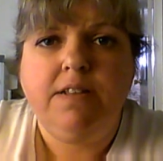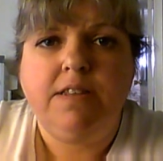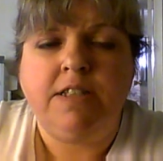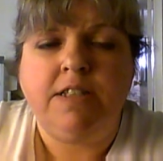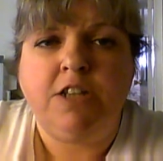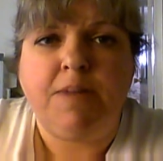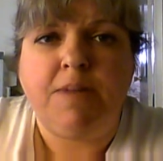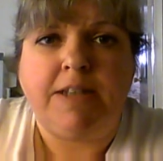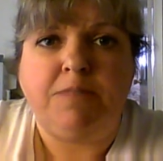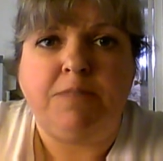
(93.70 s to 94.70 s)
Let's talk
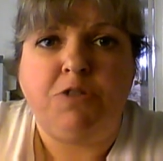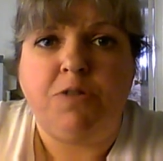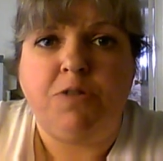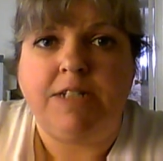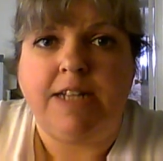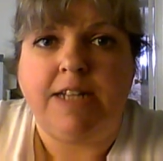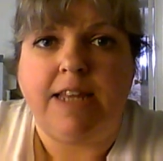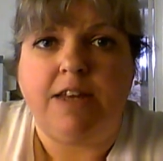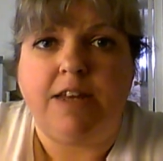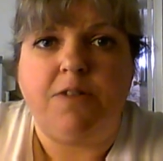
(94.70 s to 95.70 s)
about some chores today,
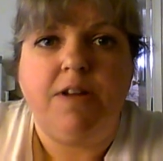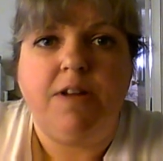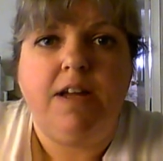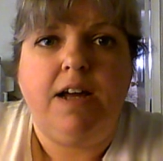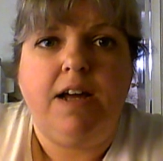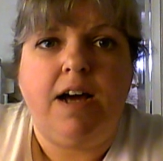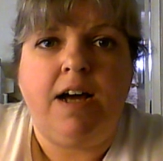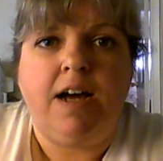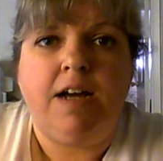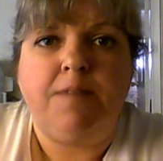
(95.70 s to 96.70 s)
though.
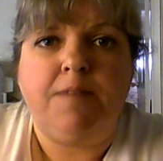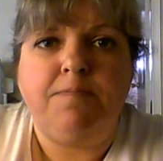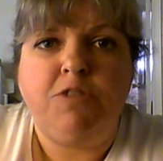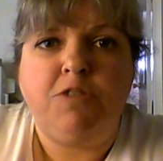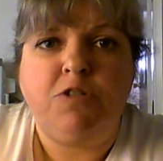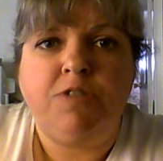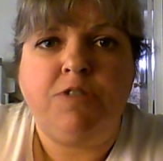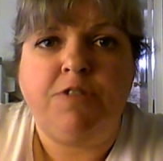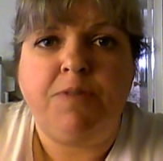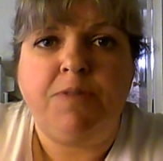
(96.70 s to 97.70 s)
Chores
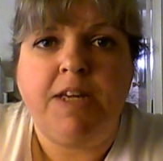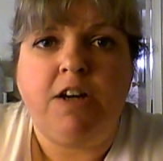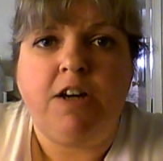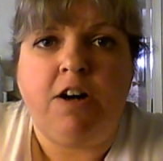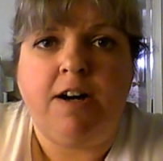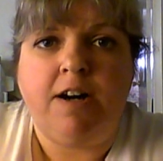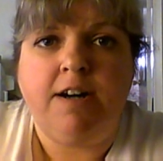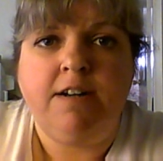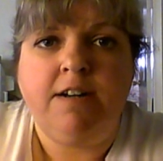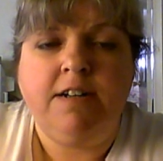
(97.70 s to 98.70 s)
for the week
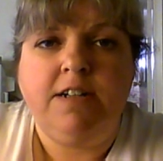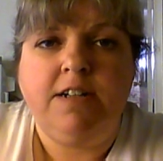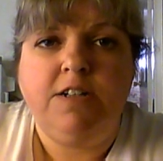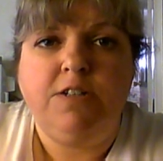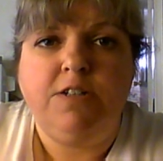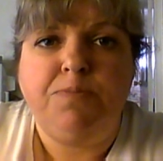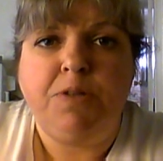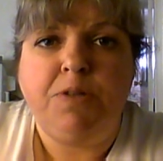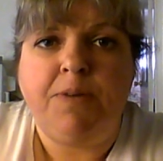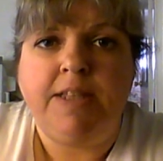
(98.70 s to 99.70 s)
are
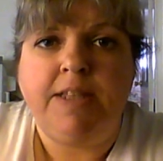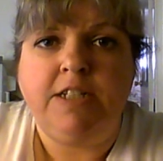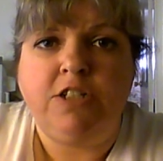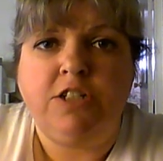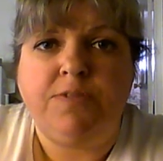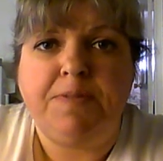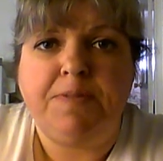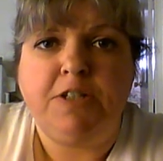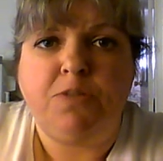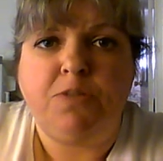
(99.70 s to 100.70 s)
putting away the dishes from the
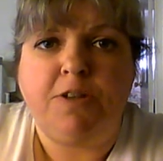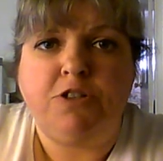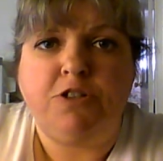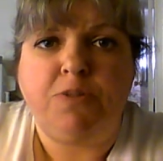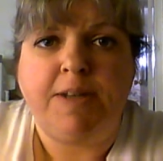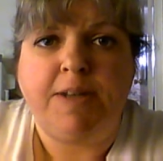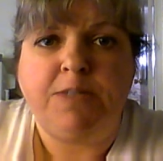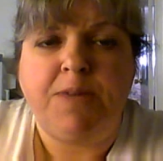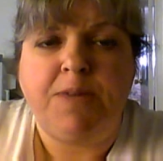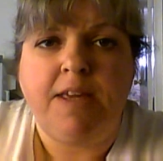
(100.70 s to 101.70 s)
dishwasher twice a
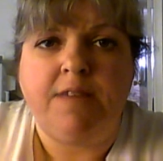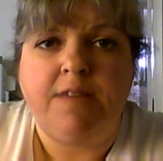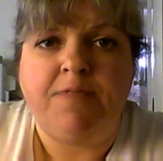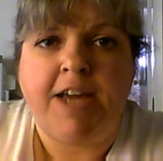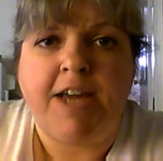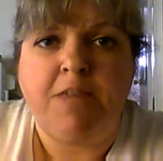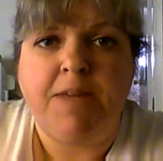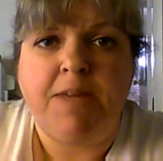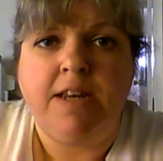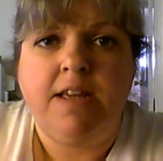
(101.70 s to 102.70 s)
week,
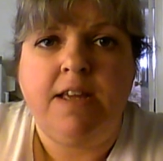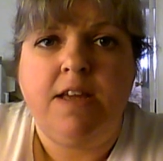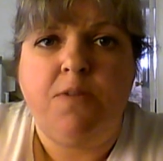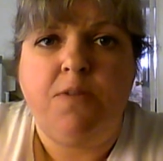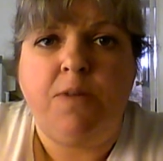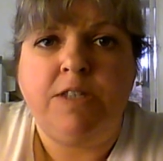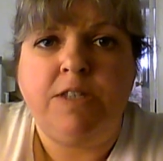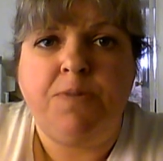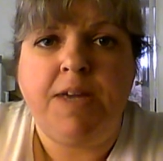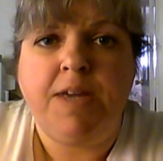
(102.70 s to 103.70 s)
vacuuming once
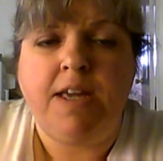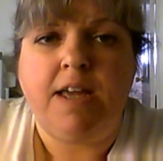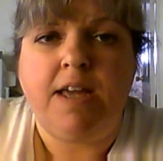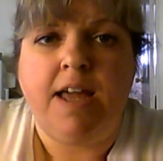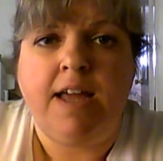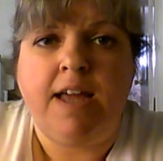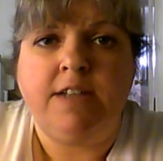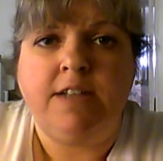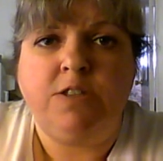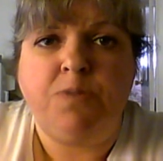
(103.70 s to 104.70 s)
a week,
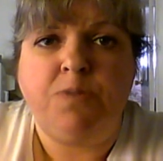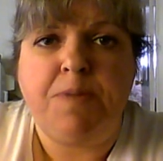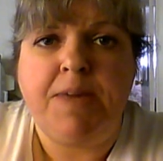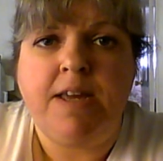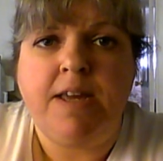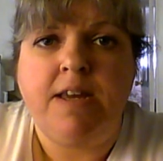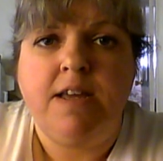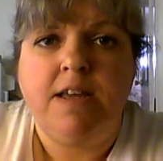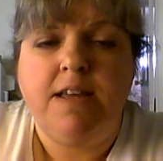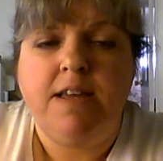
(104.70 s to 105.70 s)
and sweeping
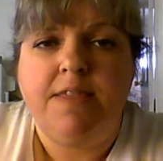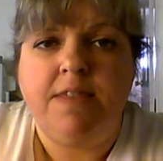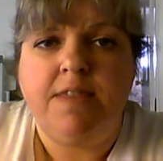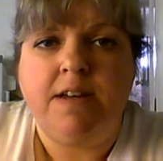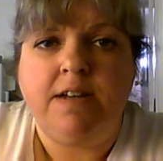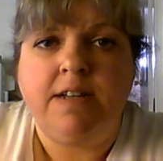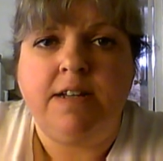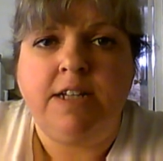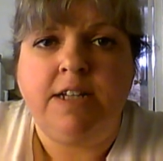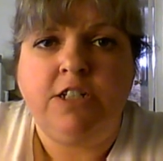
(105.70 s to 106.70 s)
the
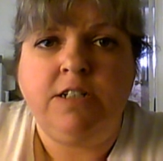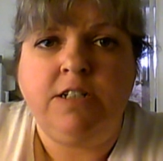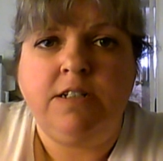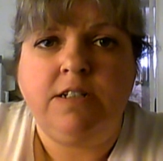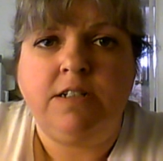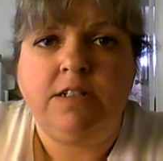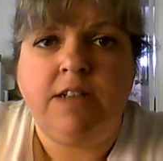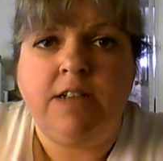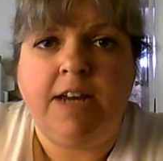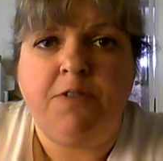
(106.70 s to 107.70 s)
kitchen,
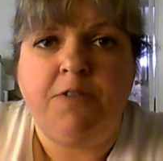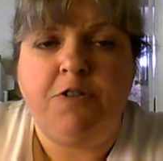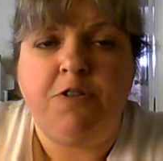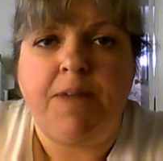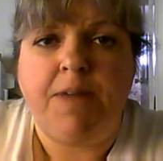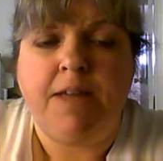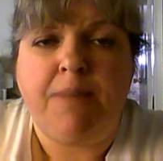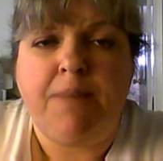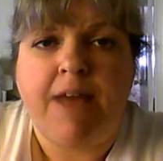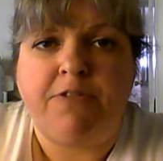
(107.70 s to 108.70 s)
dining room, and
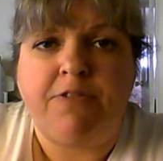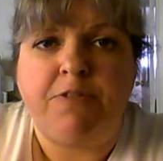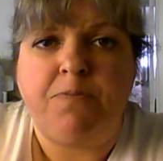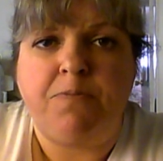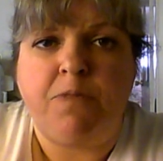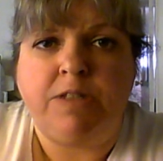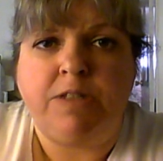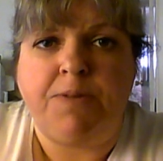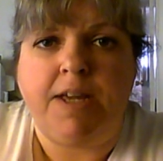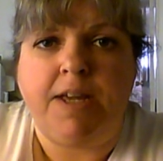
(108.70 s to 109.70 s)
bathroom once a
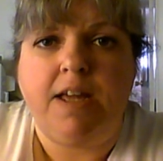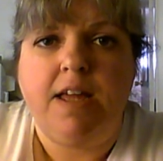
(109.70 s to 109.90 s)
week.